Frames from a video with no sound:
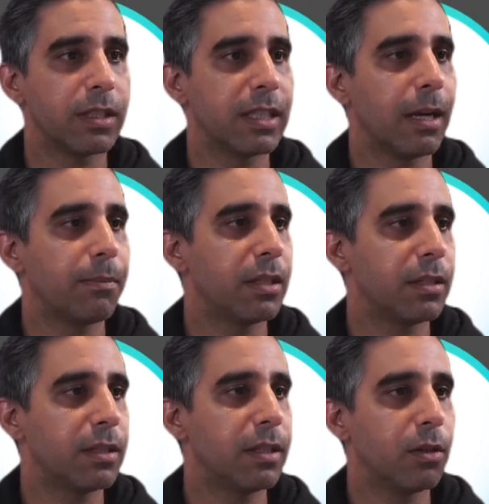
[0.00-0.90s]
zap into
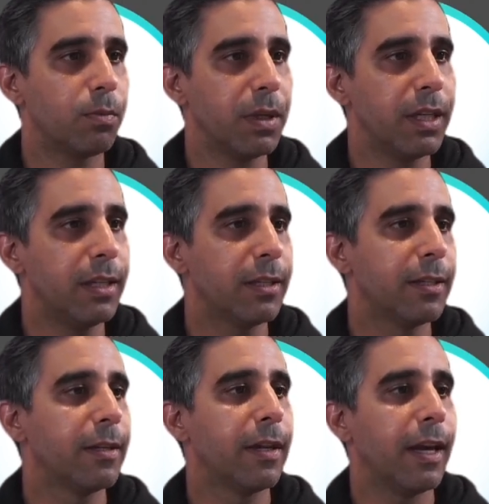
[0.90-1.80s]
DLP,
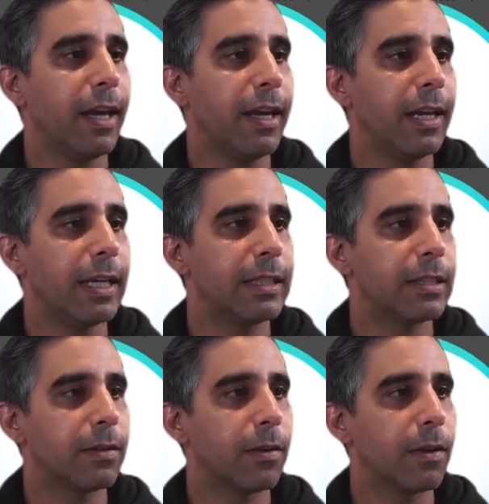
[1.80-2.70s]
and
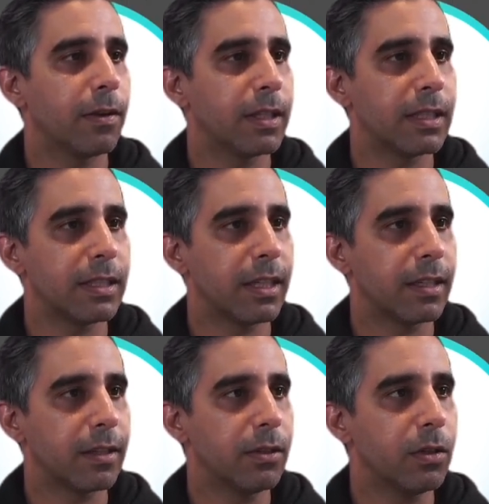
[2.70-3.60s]
let's take
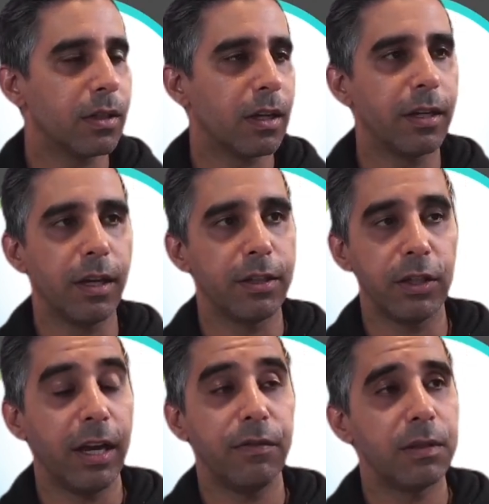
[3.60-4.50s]
a look. I
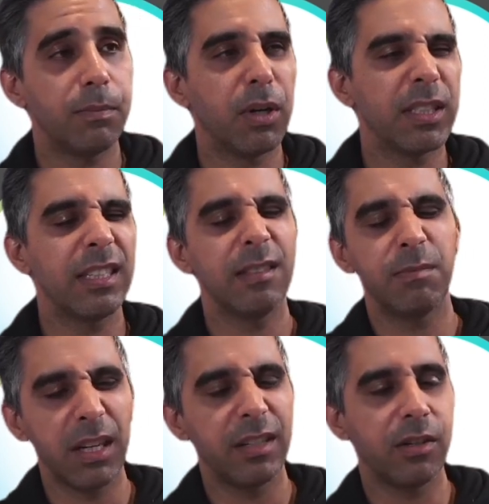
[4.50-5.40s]
haven't deposited,
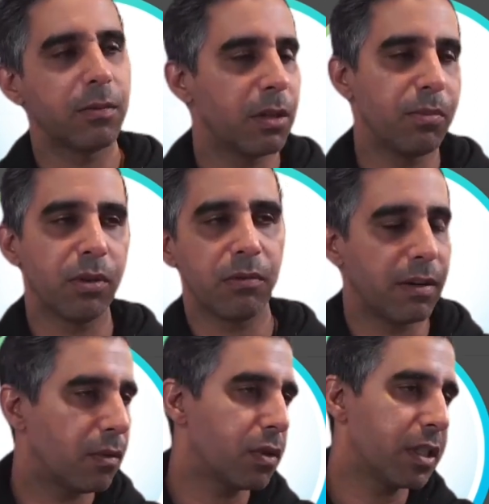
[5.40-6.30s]
but I know I'm going to put around
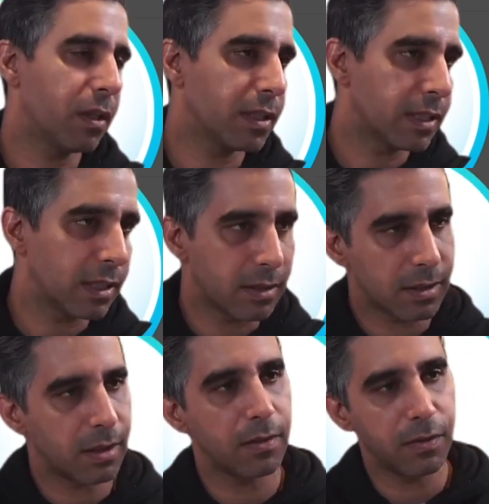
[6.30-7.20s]
$40 in,
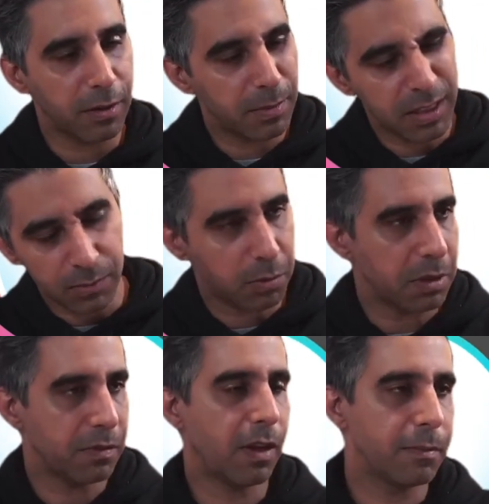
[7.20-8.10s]
so 5% will be
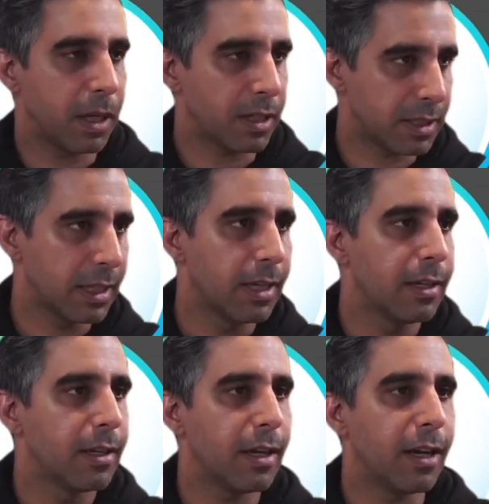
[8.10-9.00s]
$5.
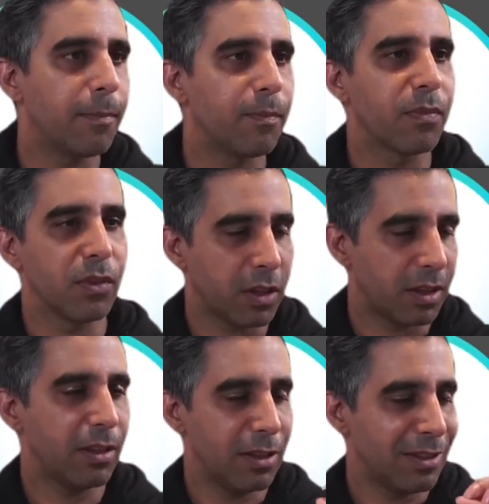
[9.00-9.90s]
Not
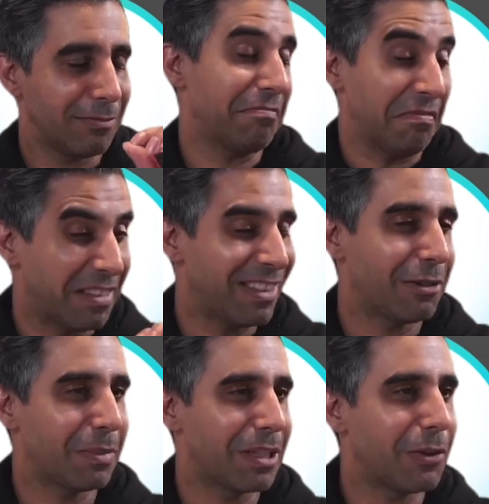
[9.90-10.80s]
a little
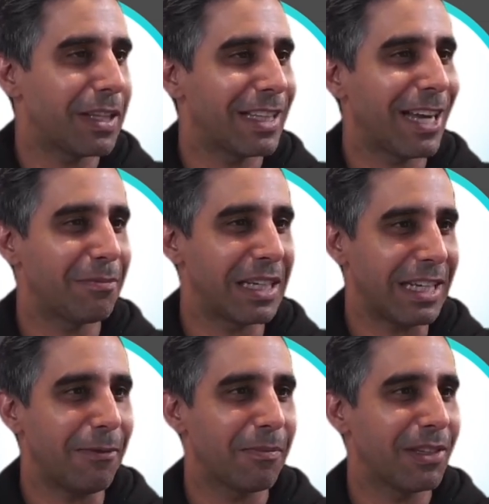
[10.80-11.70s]
bit lower than that, but
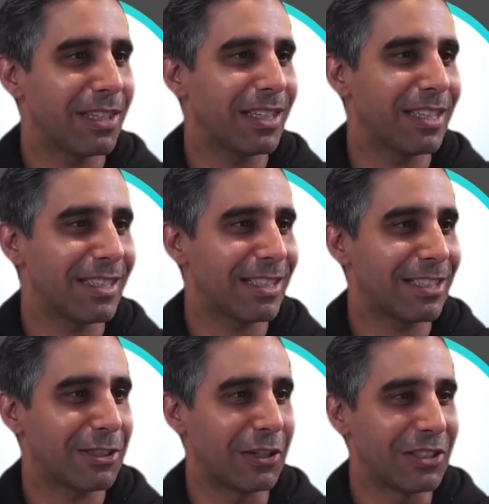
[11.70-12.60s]
yep, let's
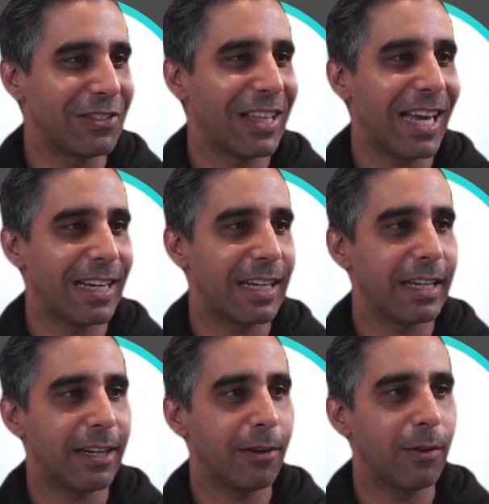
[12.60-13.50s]
do that.
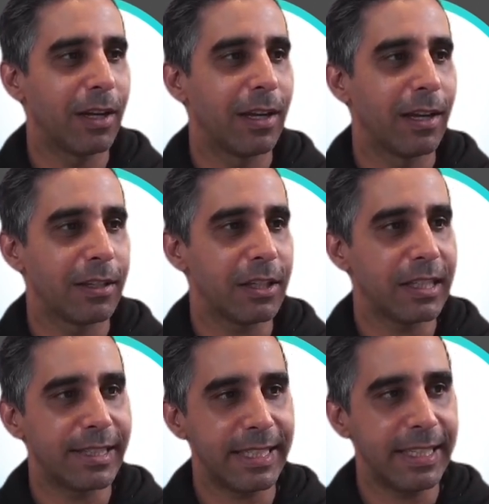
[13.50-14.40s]
Now, you can
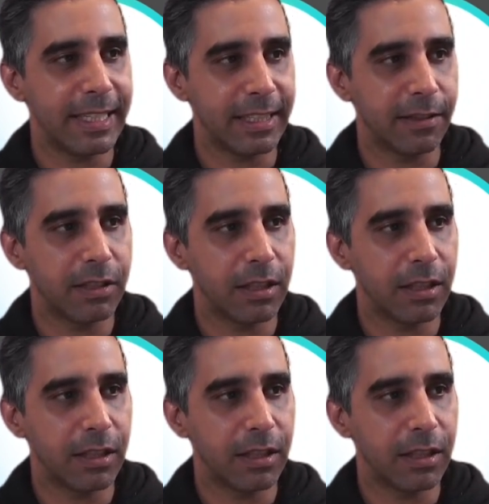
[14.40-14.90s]
see it gives you the